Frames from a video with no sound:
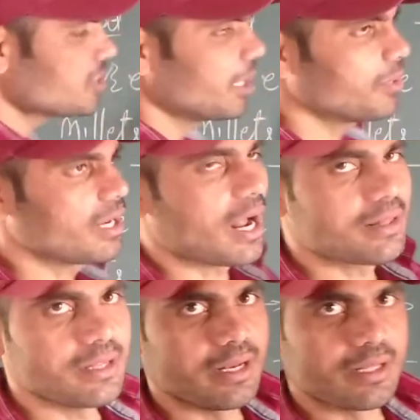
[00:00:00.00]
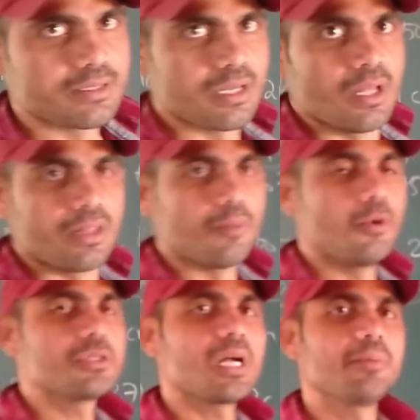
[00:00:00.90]
of the North Indians, they
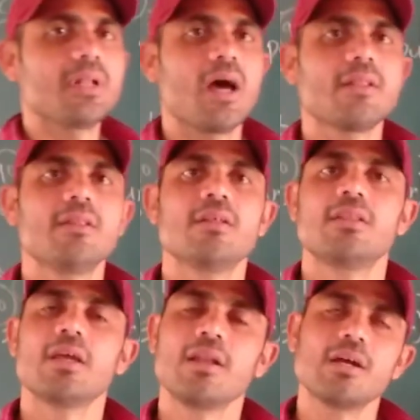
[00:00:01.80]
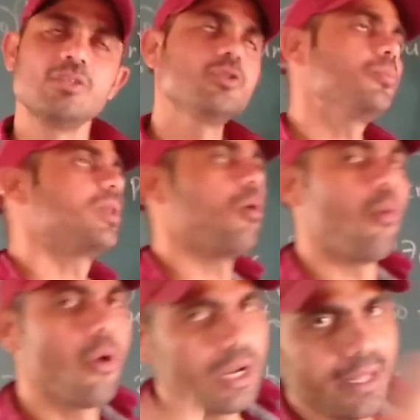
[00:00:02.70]
can consume
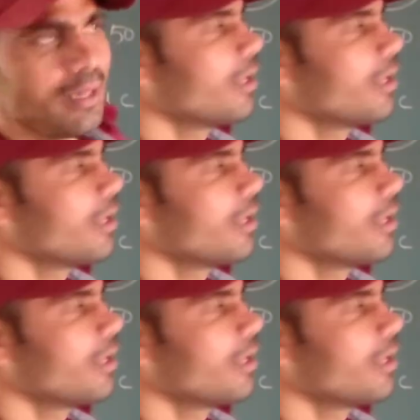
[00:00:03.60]
only